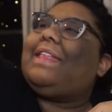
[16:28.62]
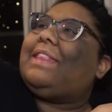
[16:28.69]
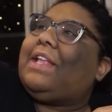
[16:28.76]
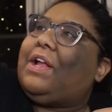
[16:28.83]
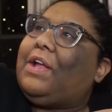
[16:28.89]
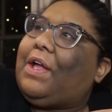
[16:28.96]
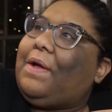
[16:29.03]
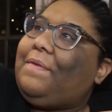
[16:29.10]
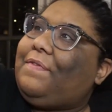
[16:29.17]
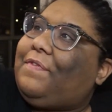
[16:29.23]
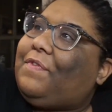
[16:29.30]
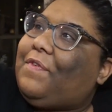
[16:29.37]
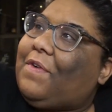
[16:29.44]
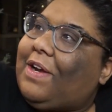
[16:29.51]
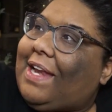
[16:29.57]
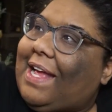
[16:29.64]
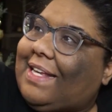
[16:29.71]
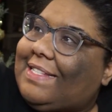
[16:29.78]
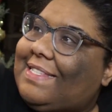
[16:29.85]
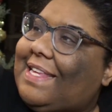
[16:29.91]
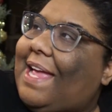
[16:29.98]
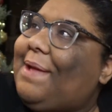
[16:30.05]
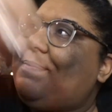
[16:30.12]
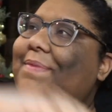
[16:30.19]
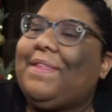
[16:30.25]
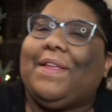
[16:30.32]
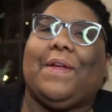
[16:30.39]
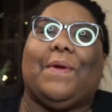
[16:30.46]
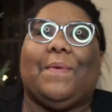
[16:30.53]
There you go. For next time,
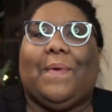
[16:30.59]
you're